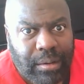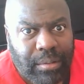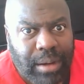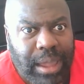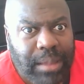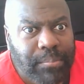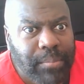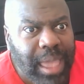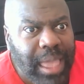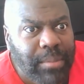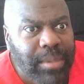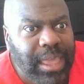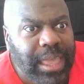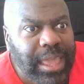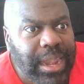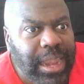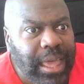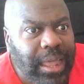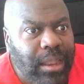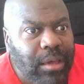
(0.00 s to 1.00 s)
right? Maybe
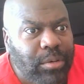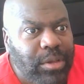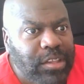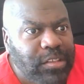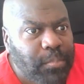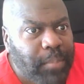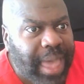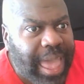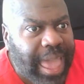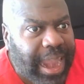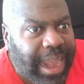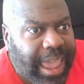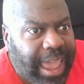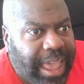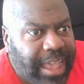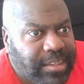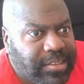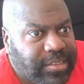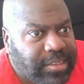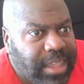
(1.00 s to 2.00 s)
Canelo is
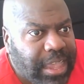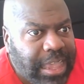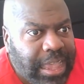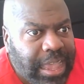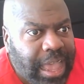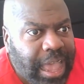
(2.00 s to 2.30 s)
badass.